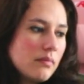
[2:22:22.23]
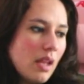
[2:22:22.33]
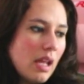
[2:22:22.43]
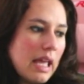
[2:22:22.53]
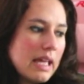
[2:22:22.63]

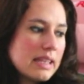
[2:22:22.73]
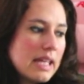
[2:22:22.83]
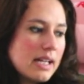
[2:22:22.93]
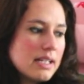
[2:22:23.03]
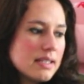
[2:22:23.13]
And
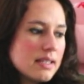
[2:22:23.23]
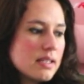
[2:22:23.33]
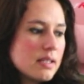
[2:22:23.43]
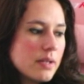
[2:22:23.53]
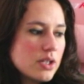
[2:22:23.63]
that is the
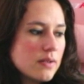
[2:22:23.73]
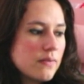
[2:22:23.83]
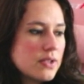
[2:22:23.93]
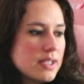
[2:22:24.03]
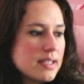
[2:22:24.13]
summation
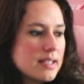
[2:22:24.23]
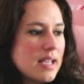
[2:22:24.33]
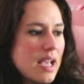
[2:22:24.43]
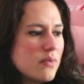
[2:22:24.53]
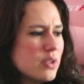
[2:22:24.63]
for season
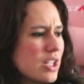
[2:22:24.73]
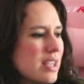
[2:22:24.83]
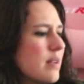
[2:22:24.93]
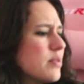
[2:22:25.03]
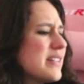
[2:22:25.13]
10, which I
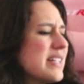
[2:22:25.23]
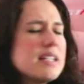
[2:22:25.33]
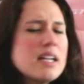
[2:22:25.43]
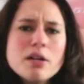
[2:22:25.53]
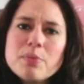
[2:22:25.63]
think I'm doing a
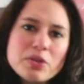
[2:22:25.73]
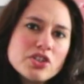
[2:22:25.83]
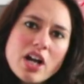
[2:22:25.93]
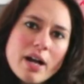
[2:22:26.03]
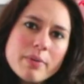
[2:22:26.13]
terrible
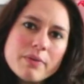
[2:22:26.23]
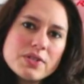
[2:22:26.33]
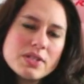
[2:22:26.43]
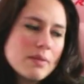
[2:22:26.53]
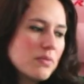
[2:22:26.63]
job, but for
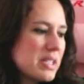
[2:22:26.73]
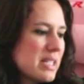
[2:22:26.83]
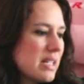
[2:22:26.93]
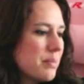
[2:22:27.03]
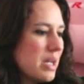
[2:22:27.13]
some
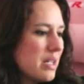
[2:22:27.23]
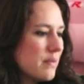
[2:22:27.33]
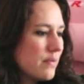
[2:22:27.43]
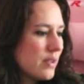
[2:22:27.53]
reason I'm kind of